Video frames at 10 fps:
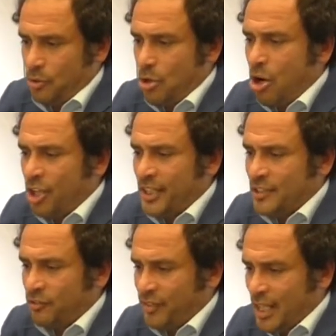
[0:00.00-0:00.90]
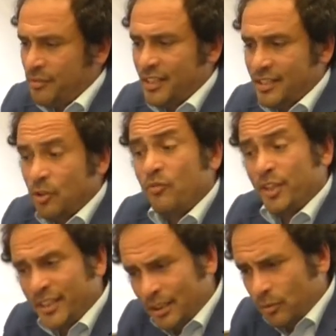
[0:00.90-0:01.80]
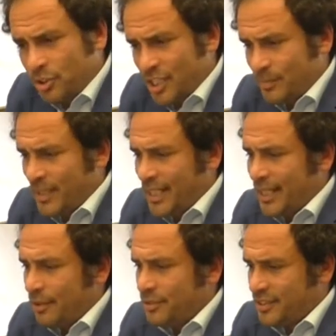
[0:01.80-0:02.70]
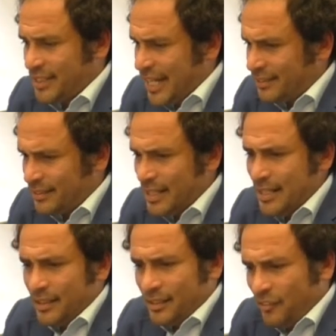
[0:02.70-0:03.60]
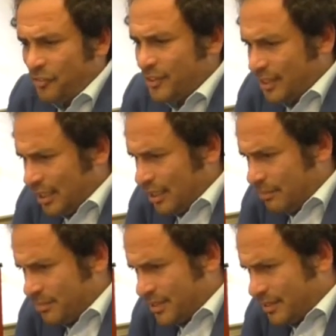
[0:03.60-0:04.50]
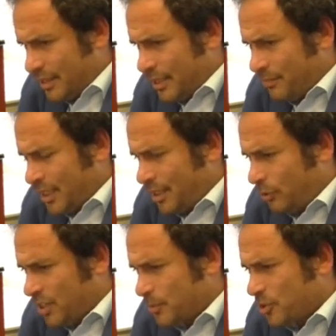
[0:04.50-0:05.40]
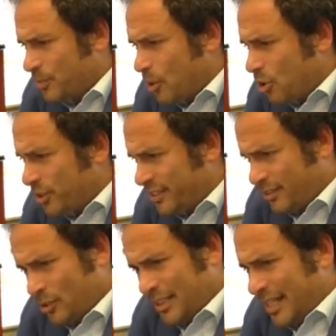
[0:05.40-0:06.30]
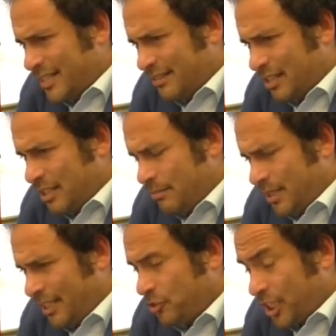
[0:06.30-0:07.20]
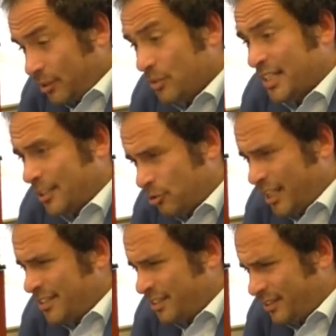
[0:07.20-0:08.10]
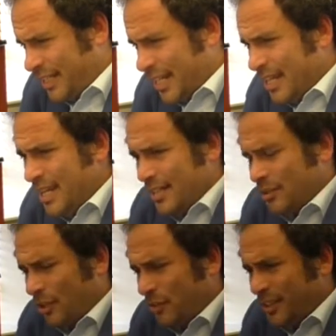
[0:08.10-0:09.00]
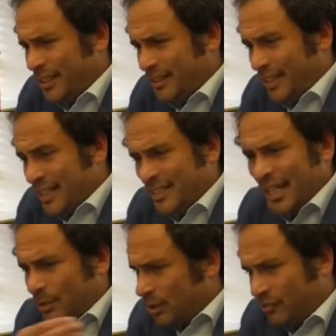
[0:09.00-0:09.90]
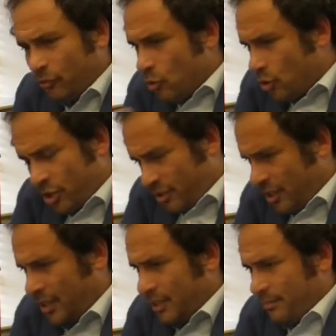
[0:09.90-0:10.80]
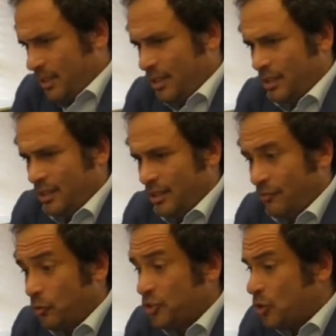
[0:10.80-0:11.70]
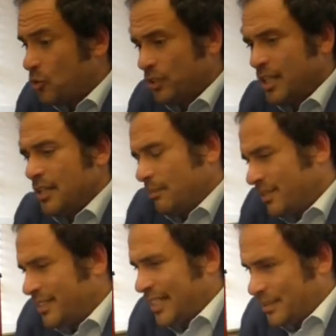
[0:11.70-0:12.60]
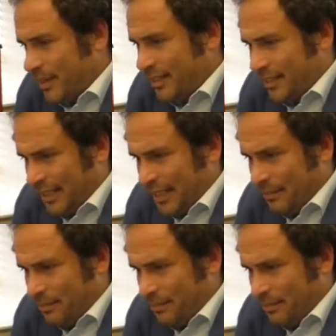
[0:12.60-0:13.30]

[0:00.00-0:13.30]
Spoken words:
go on as of now. There is no verdict which has been announced yet. Different times it was postponed. So the last time I checked was actually yesterday. So a verdict is scheduled for soon, but this has been